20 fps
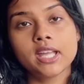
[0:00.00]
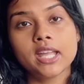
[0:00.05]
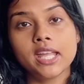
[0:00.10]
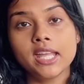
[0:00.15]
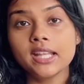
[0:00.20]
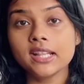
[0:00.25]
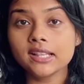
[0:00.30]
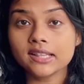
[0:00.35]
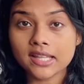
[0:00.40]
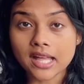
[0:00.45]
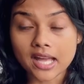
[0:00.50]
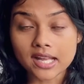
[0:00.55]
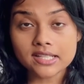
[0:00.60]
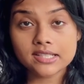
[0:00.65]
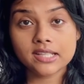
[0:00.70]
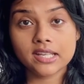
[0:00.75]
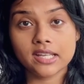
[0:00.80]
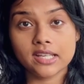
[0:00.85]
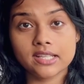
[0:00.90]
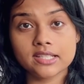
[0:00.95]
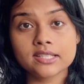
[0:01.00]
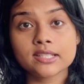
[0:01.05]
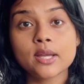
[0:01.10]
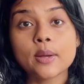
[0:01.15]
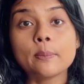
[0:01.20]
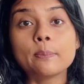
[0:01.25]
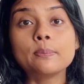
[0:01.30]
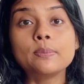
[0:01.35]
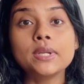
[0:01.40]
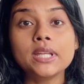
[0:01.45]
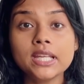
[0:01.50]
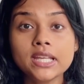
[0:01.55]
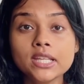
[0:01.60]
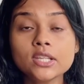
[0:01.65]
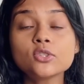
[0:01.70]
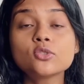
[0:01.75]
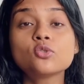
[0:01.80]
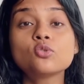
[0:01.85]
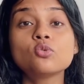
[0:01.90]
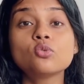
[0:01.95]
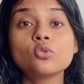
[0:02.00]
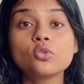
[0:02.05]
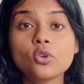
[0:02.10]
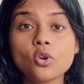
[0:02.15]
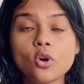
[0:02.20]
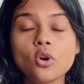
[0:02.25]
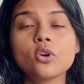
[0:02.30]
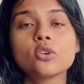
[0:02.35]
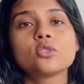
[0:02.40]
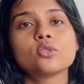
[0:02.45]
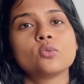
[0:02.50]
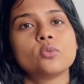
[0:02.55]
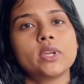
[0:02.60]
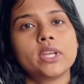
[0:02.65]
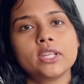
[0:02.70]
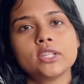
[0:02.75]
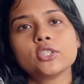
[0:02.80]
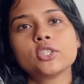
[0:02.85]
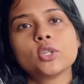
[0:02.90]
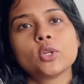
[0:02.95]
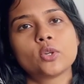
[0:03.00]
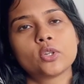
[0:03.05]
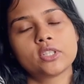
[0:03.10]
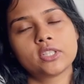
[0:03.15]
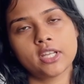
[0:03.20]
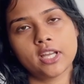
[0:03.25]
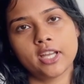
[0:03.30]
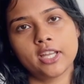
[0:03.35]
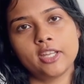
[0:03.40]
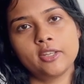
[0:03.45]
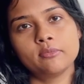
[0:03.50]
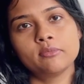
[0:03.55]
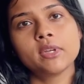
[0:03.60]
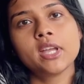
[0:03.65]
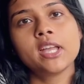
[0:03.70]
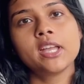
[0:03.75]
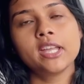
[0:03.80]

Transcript: In that case, please do not waste your time